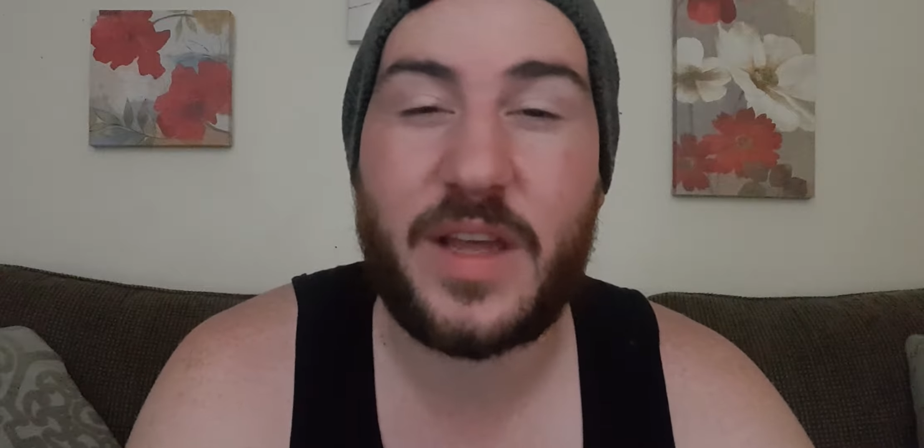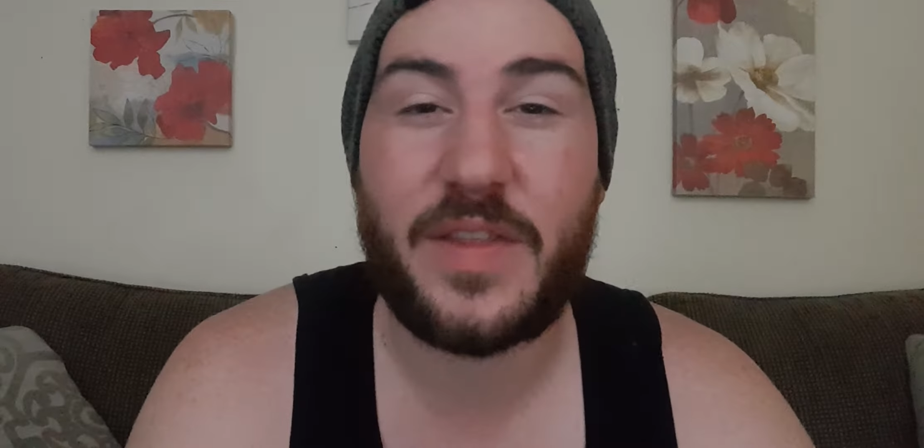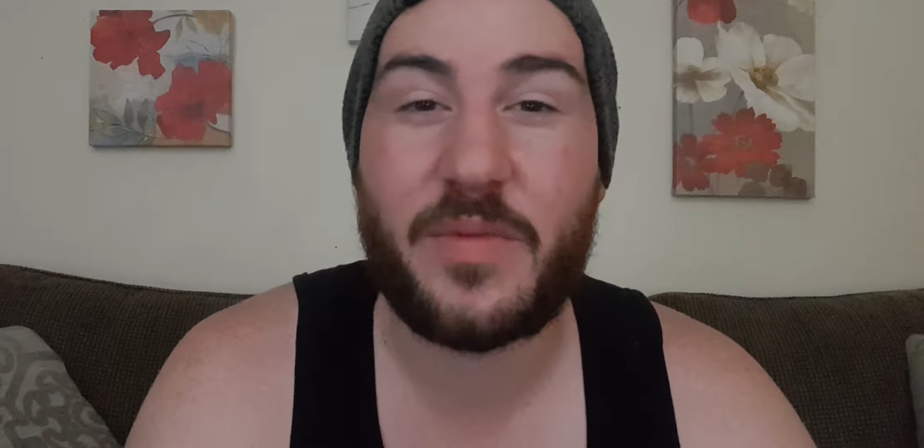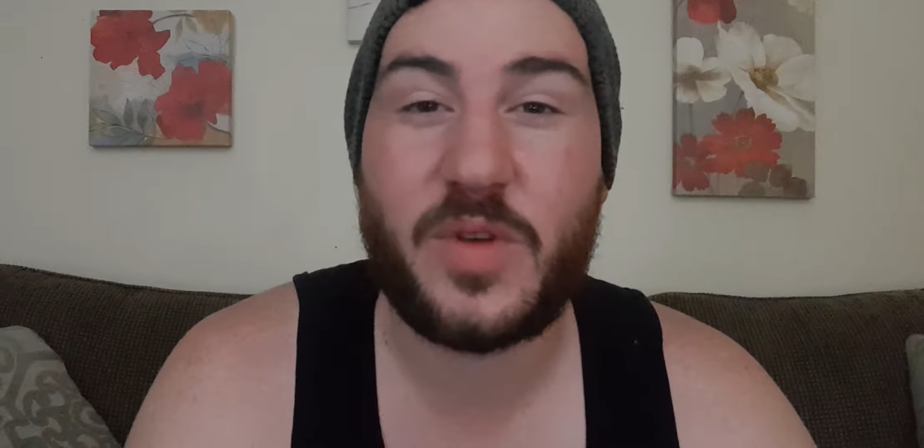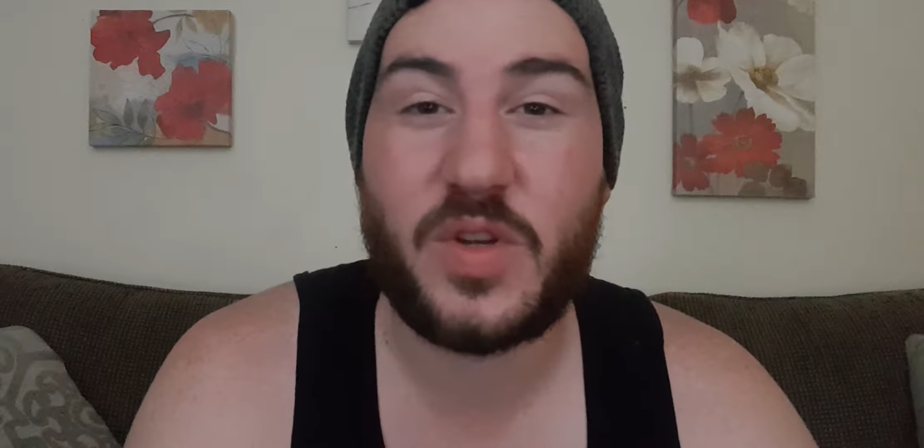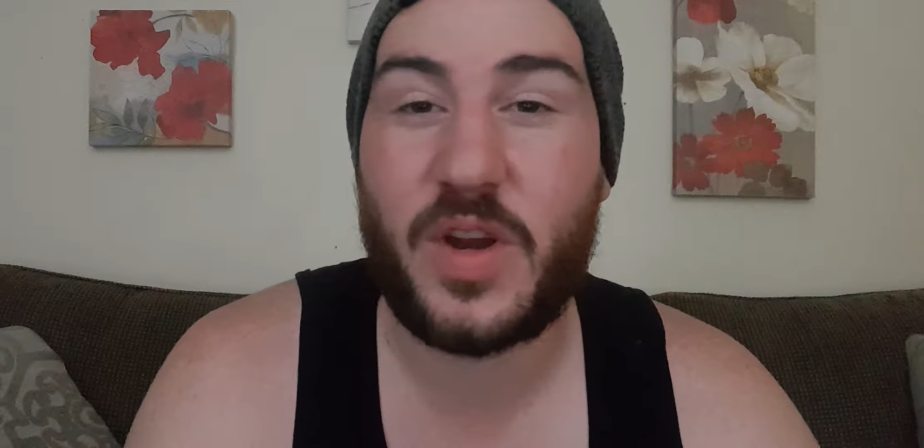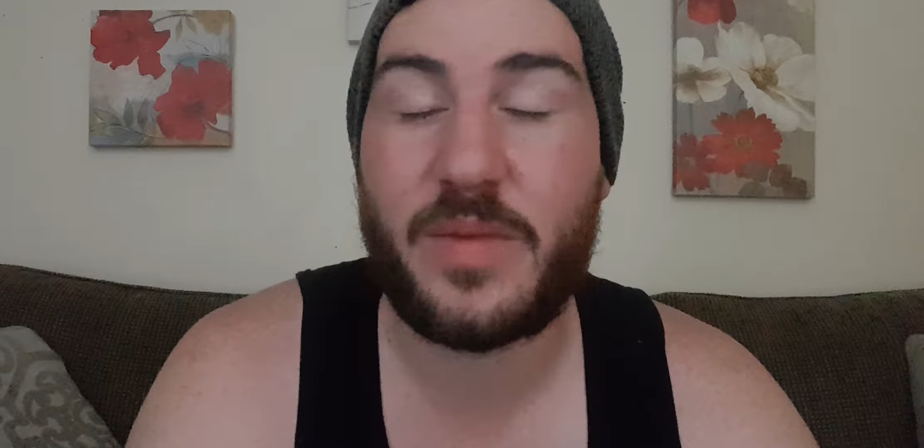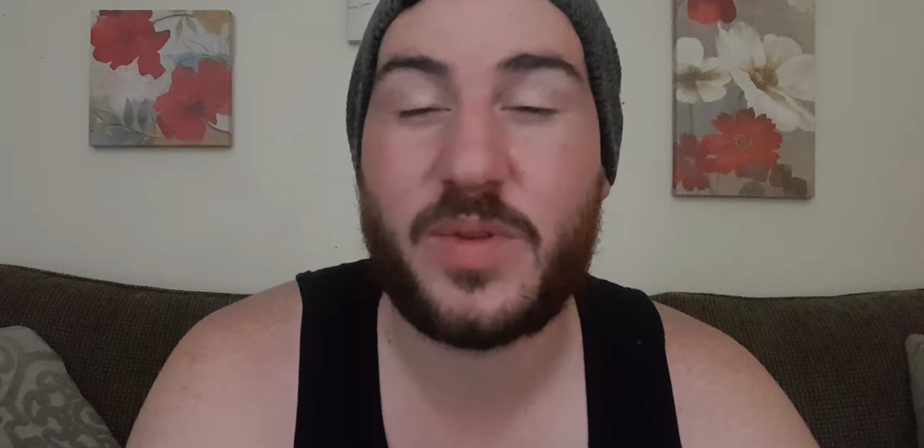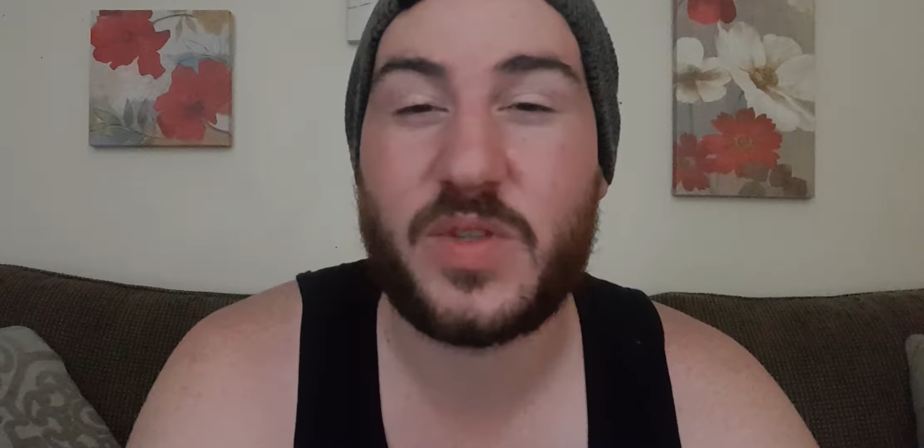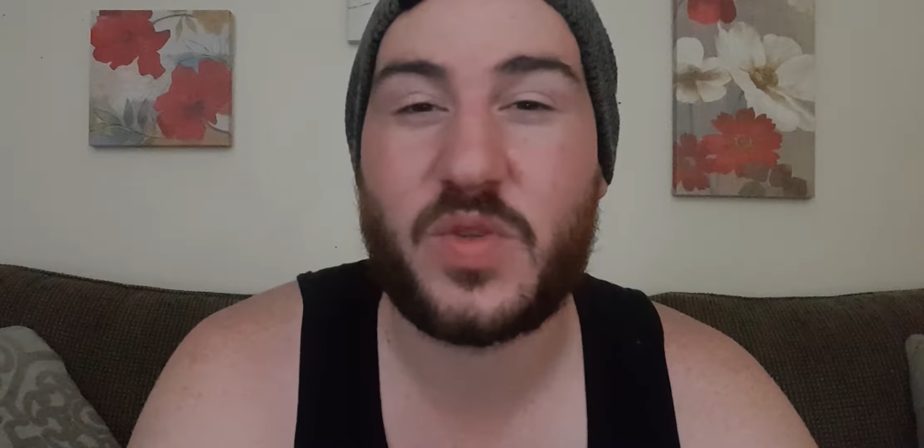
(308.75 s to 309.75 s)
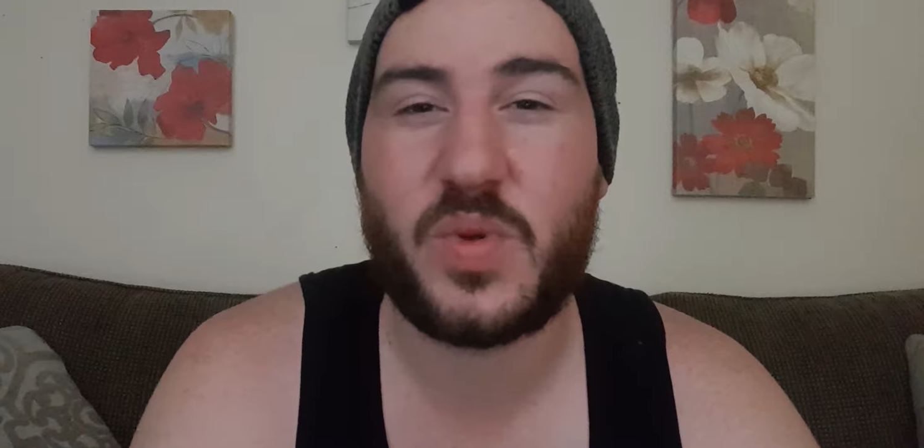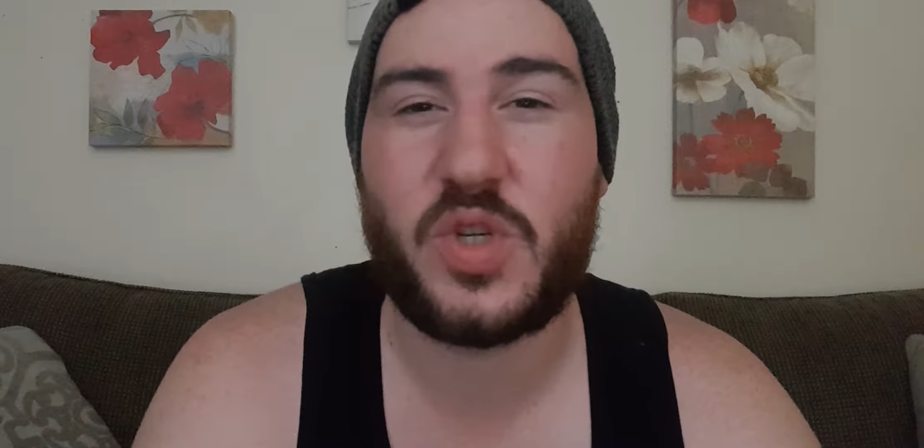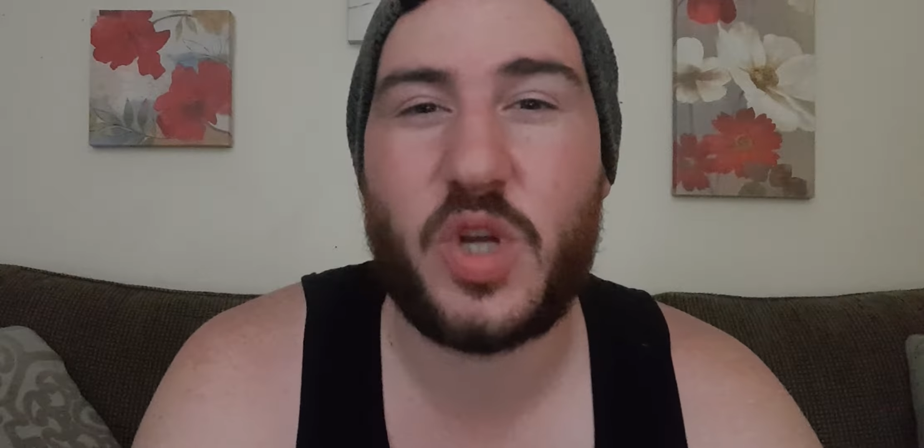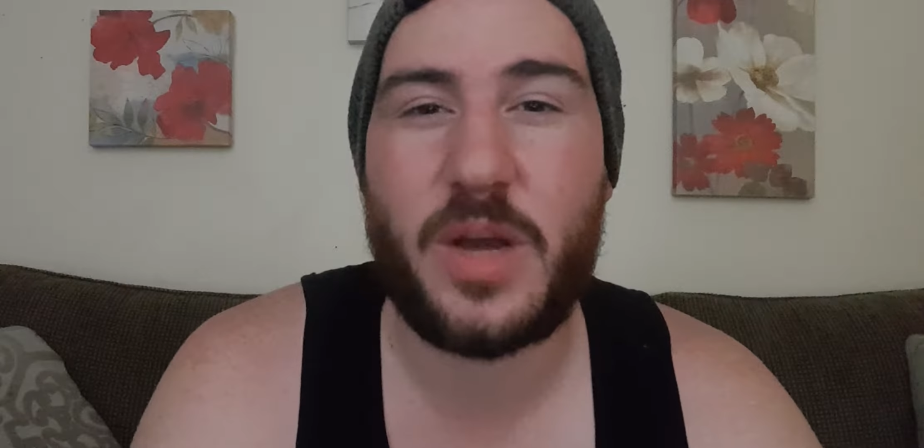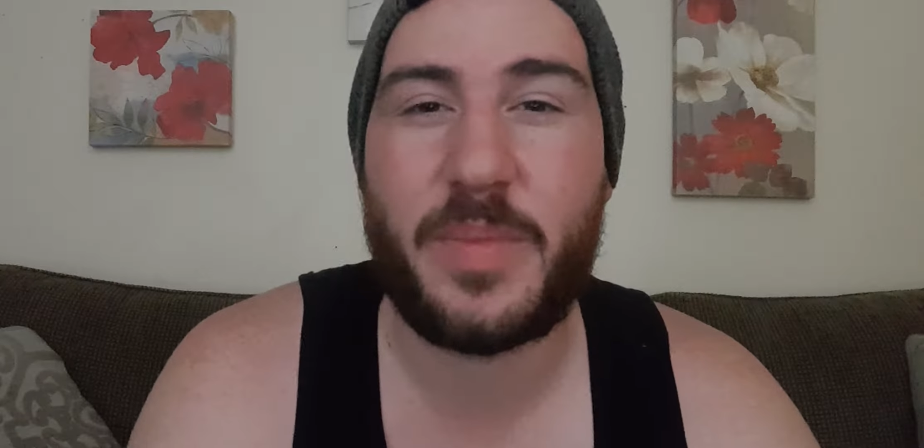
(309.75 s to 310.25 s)
and then when you're able to
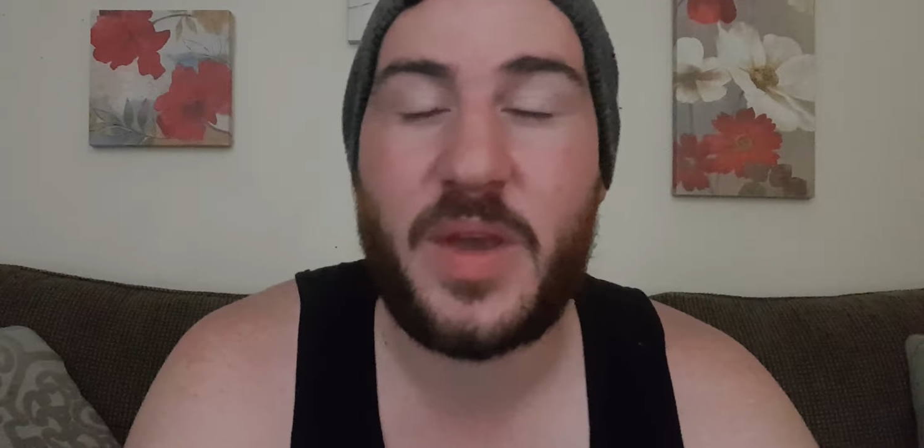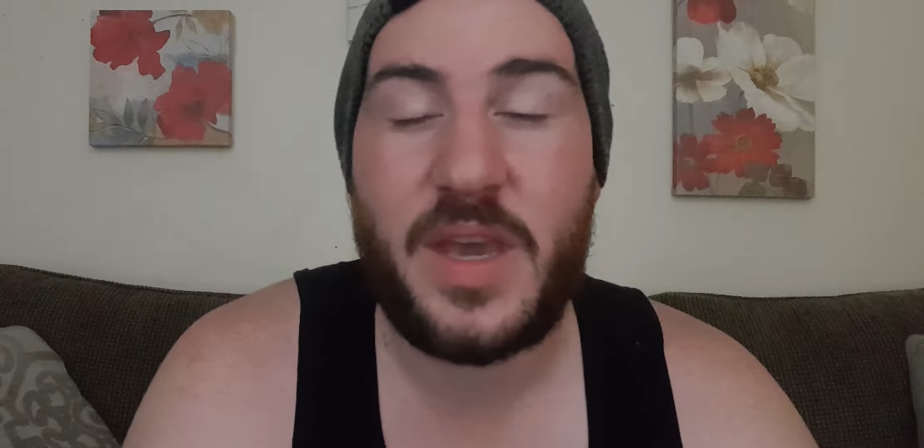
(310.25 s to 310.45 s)
switch it up,